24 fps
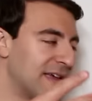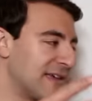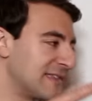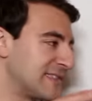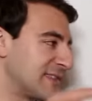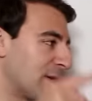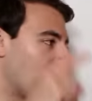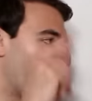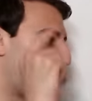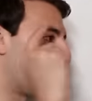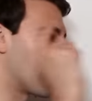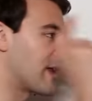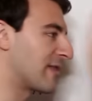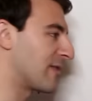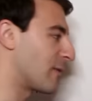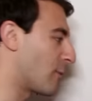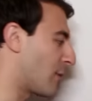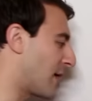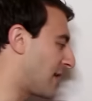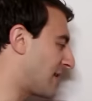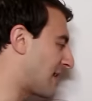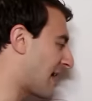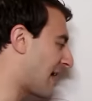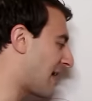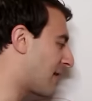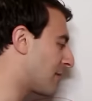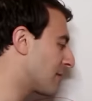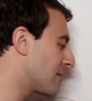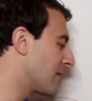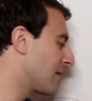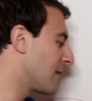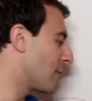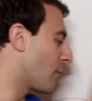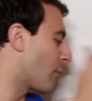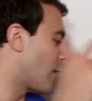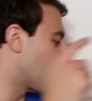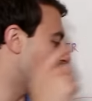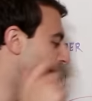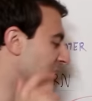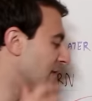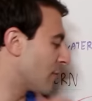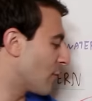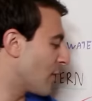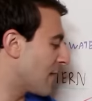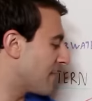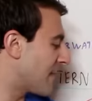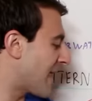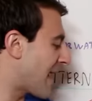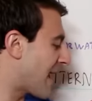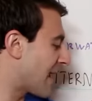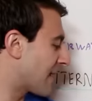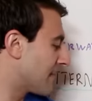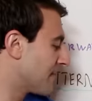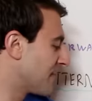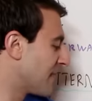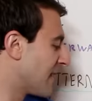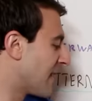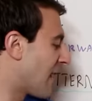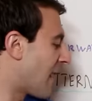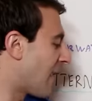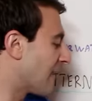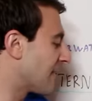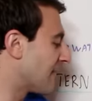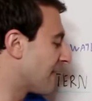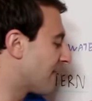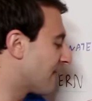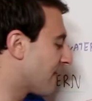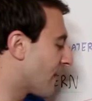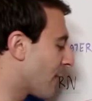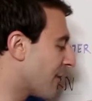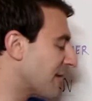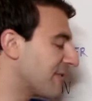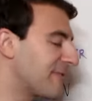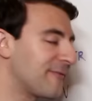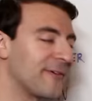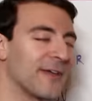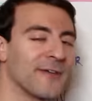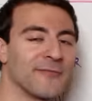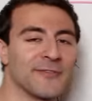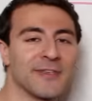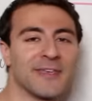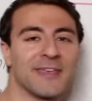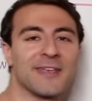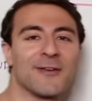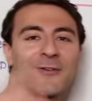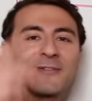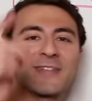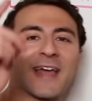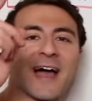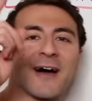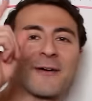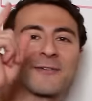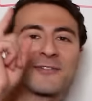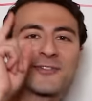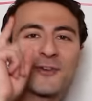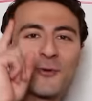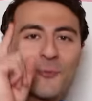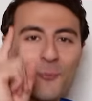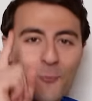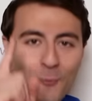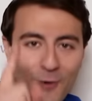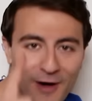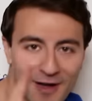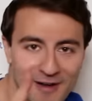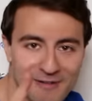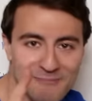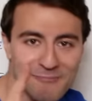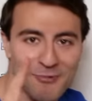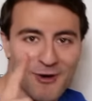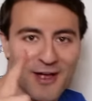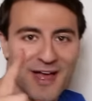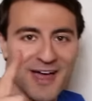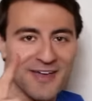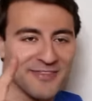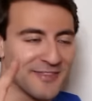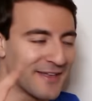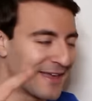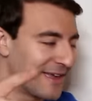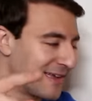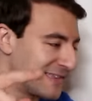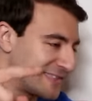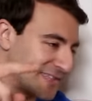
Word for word: So one on the way down, one on the way back. On the fourth fifty, you're down to one breath.